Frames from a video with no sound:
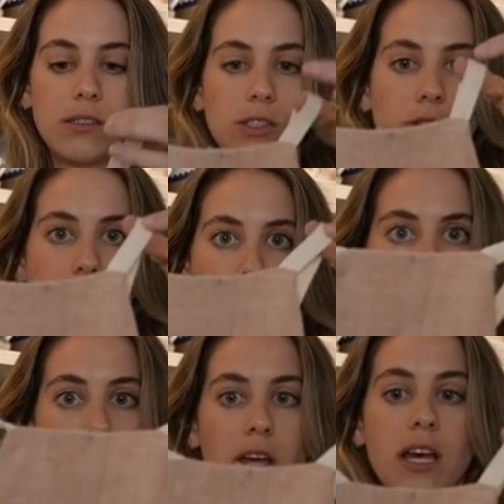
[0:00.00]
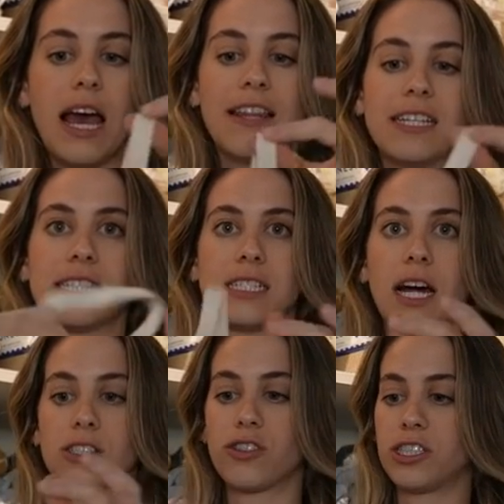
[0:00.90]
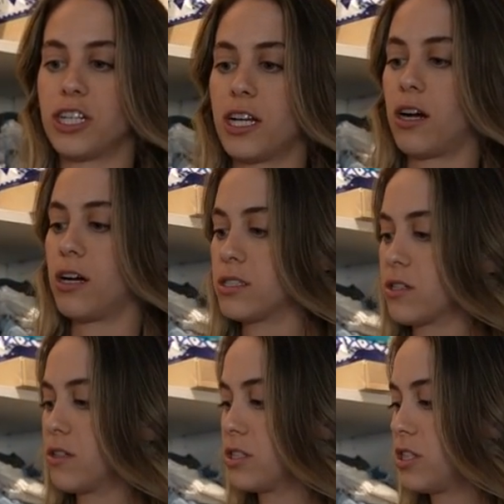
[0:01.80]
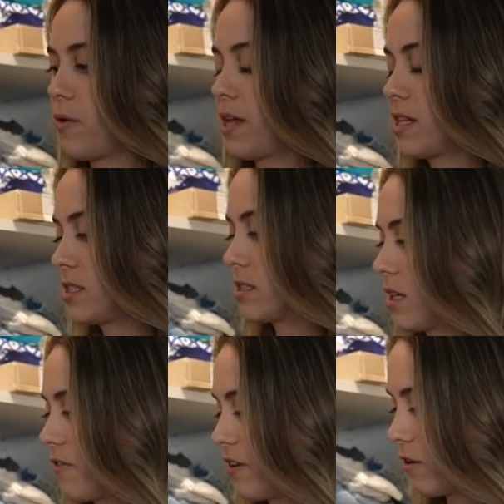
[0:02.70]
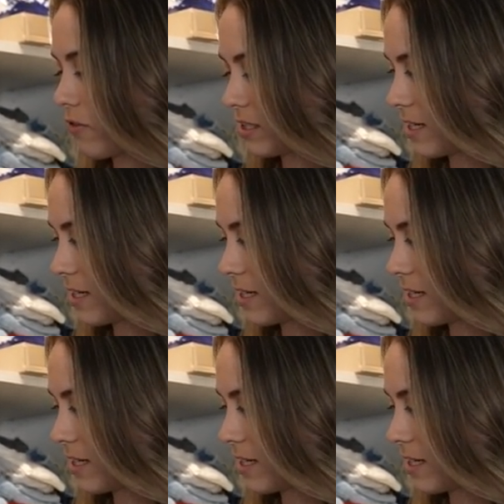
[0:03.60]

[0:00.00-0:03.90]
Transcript: Too small, and this is not stretchy at all, so there's no way this is gonna fit over his